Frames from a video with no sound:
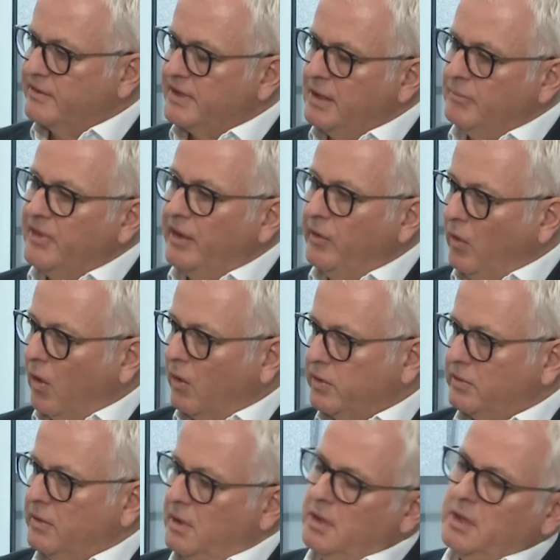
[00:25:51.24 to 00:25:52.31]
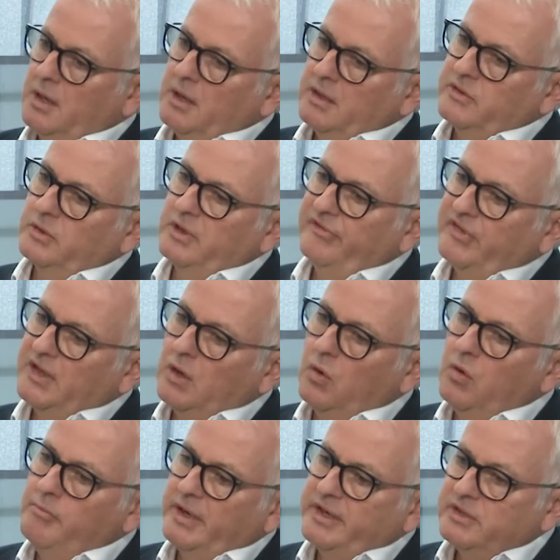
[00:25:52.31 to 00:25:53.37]
same. They're not. So if they
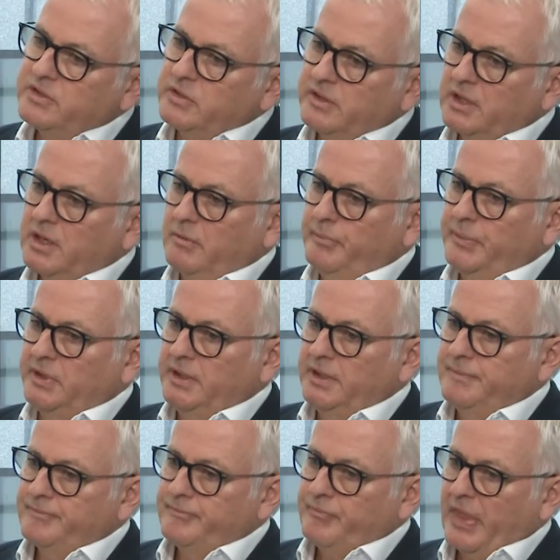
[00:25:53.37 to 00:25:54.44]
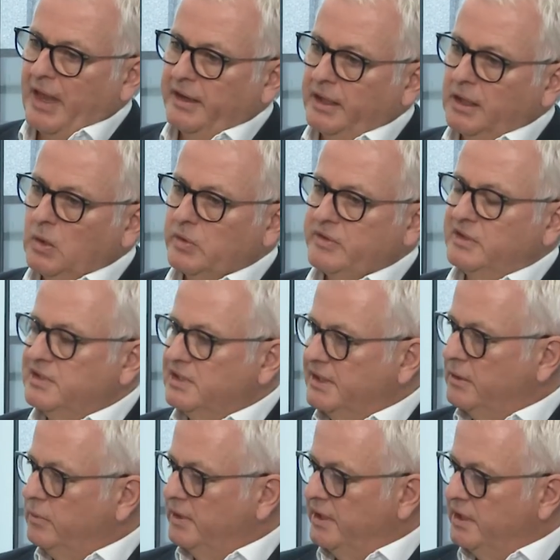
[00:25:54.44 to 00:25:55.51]
owe money to the company and it goes into
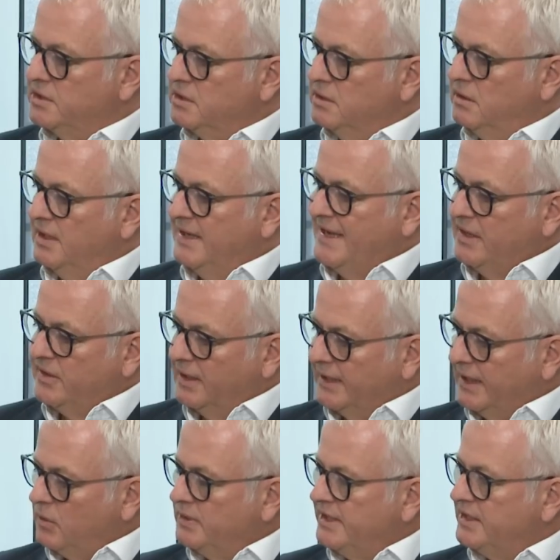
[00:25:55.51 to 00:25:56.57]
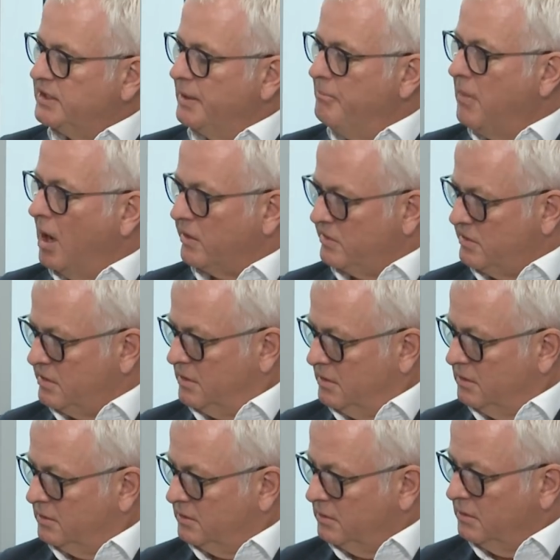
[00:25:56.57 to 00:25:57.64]
liquidation, the liquidator must
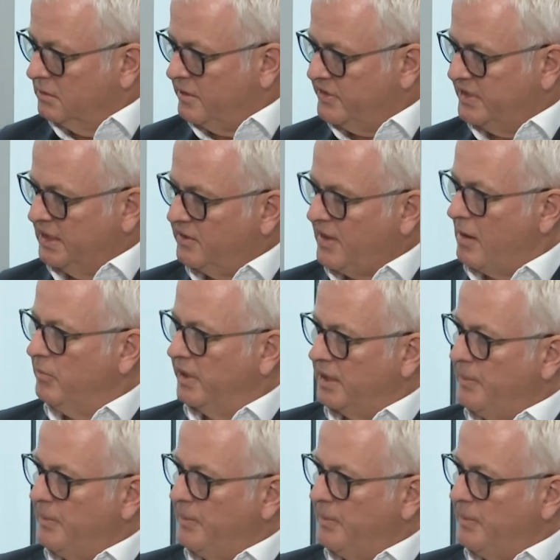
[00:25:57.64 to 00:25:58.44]
seek that money